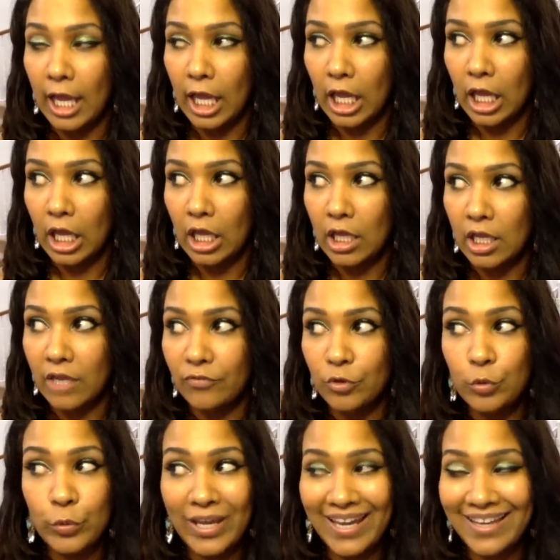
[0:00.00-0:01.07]
And if
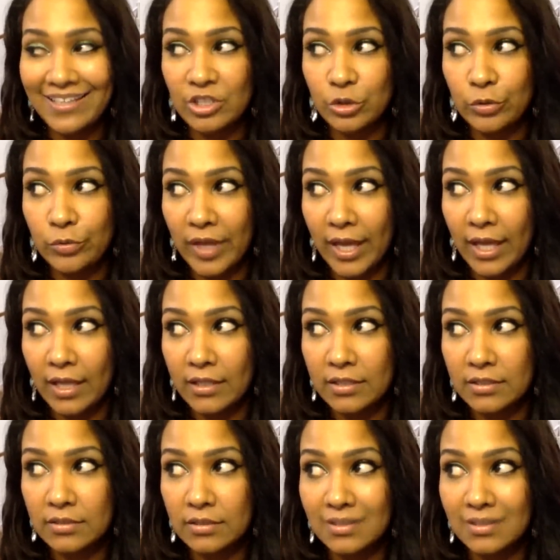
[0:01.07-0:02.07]
you can't do that,